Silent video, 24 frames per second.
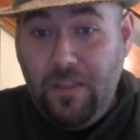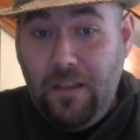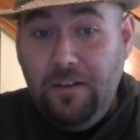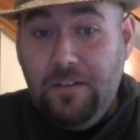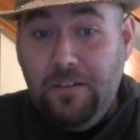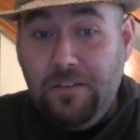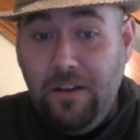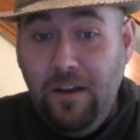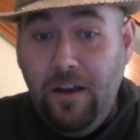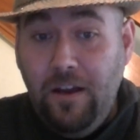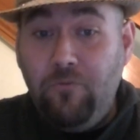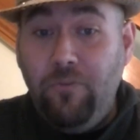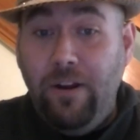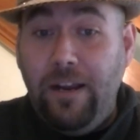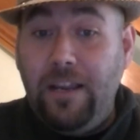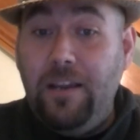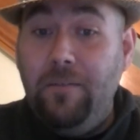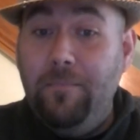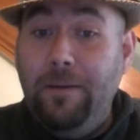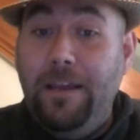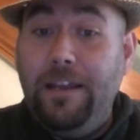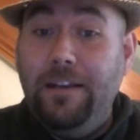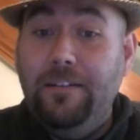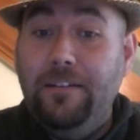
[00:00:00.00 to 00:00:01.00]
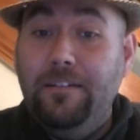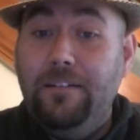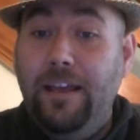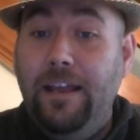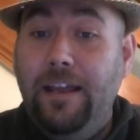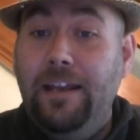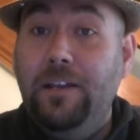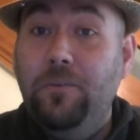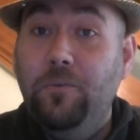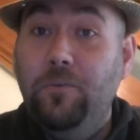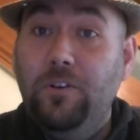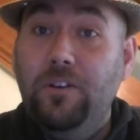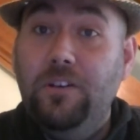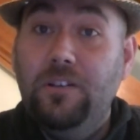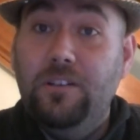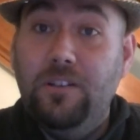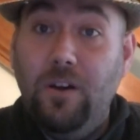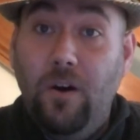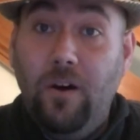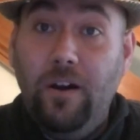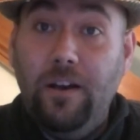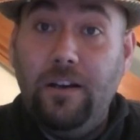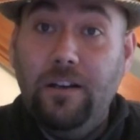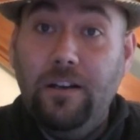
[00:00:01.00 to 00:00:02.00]
So I'd recommend anyone
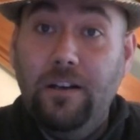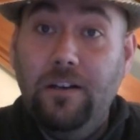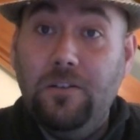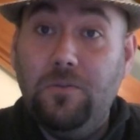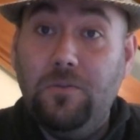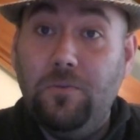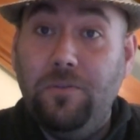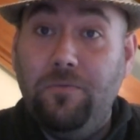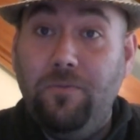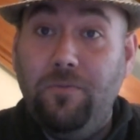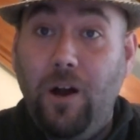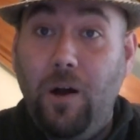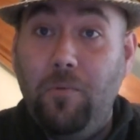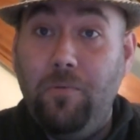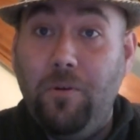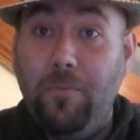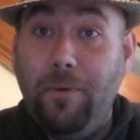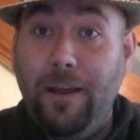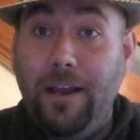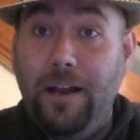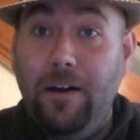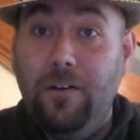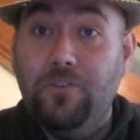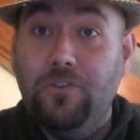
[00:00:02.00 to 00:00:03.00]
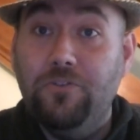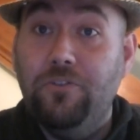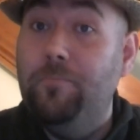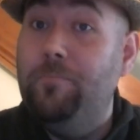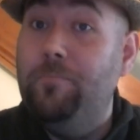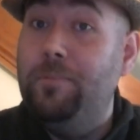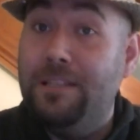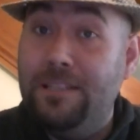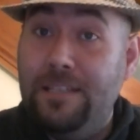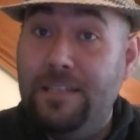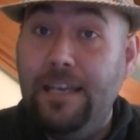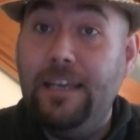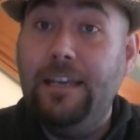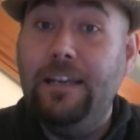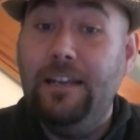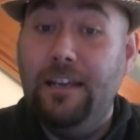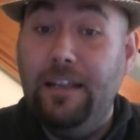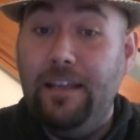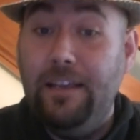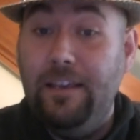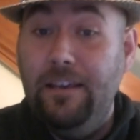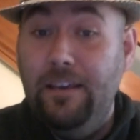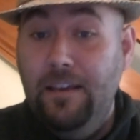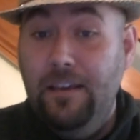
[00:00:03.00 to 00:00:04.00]
diagnosed with fibromyalgia, and
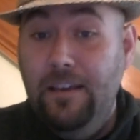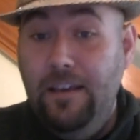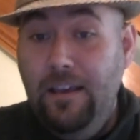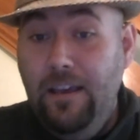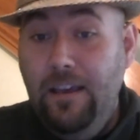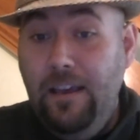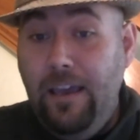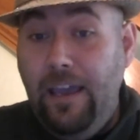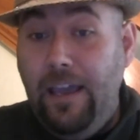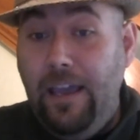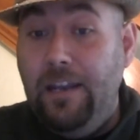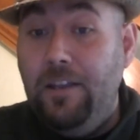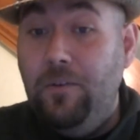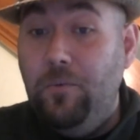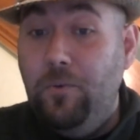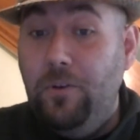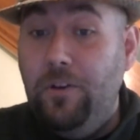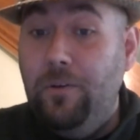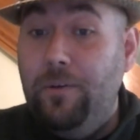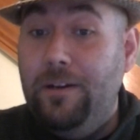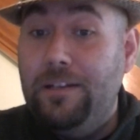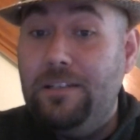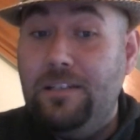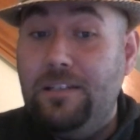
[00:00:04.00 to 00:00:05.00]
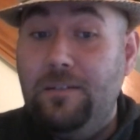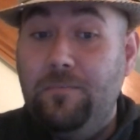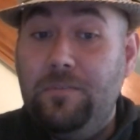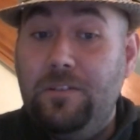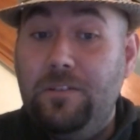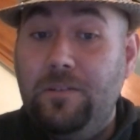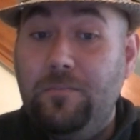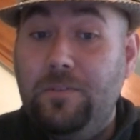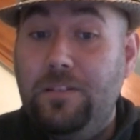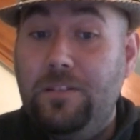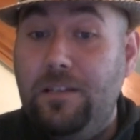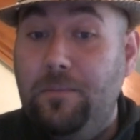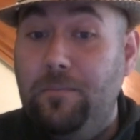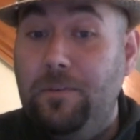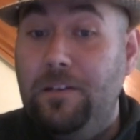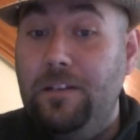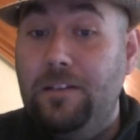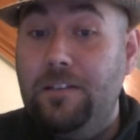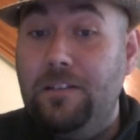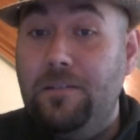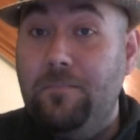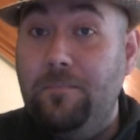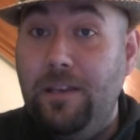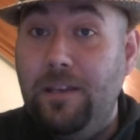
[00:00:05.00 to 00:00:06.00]
particularly anyone who has symptoms similar
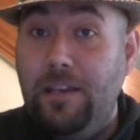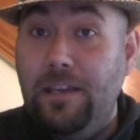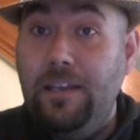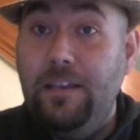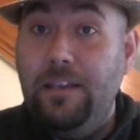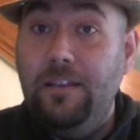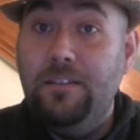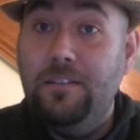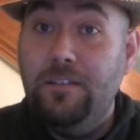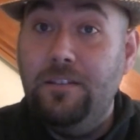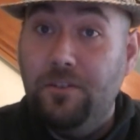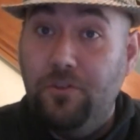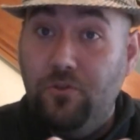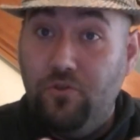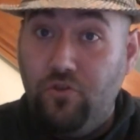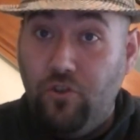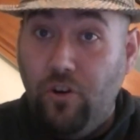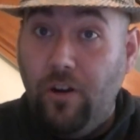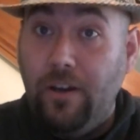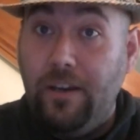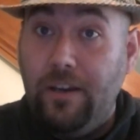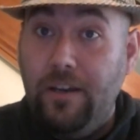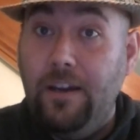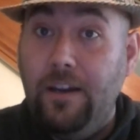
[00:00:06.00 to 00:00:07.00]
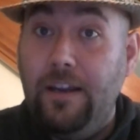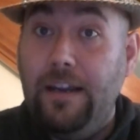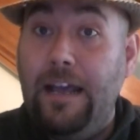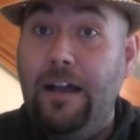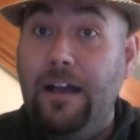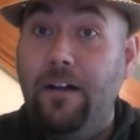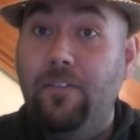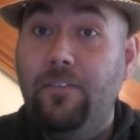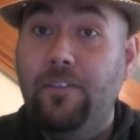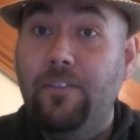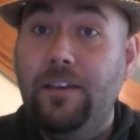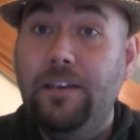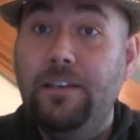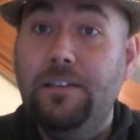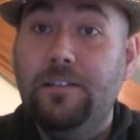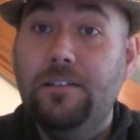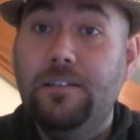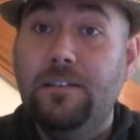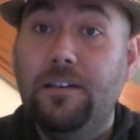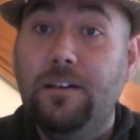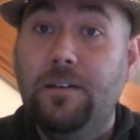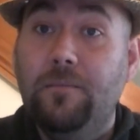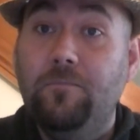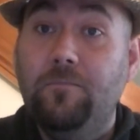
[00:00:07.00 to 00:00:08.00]
to me, to try cutting out
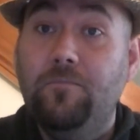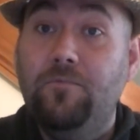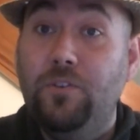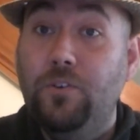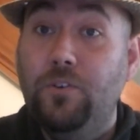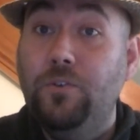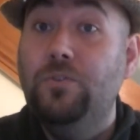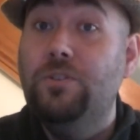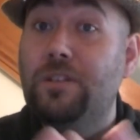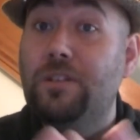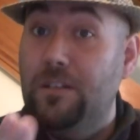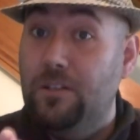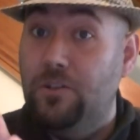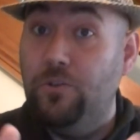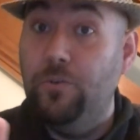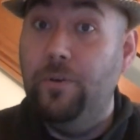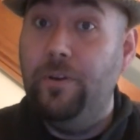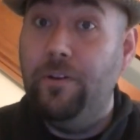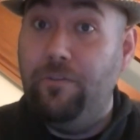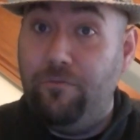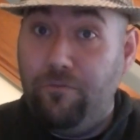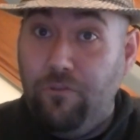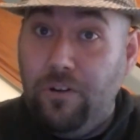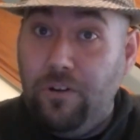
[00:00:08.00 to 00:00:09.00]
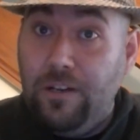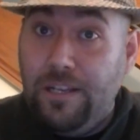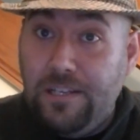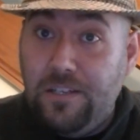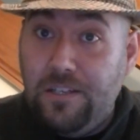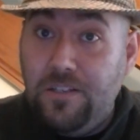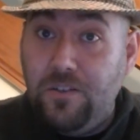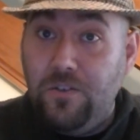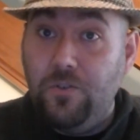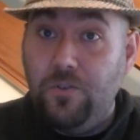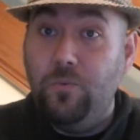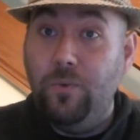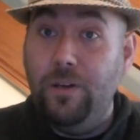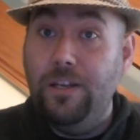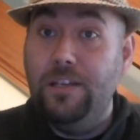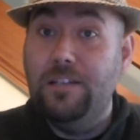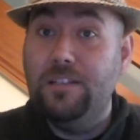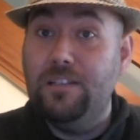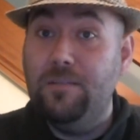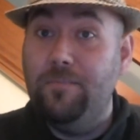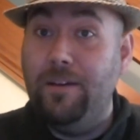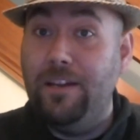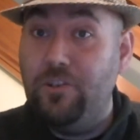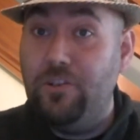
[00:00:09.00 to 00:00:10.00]
these foods and do it for at least 2 weeks
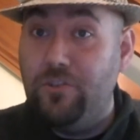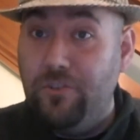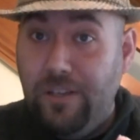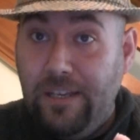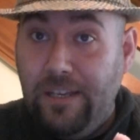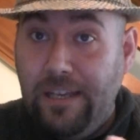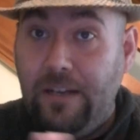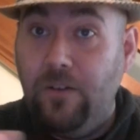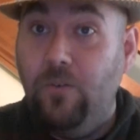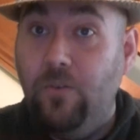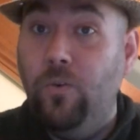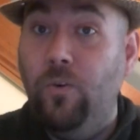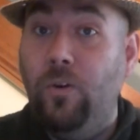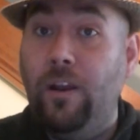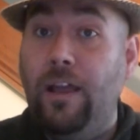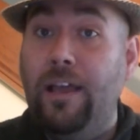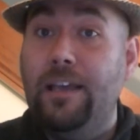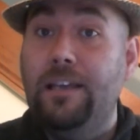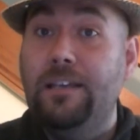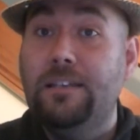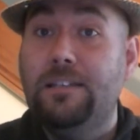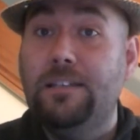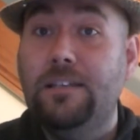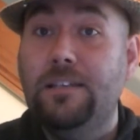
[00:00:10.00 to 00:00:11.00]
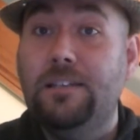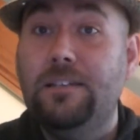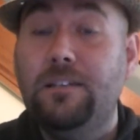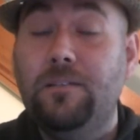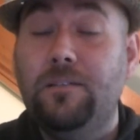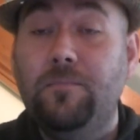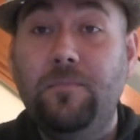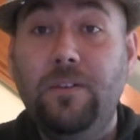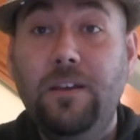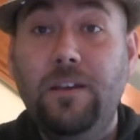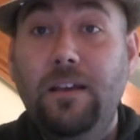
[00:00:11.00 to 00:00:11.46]
to make sure you get it all out of your system.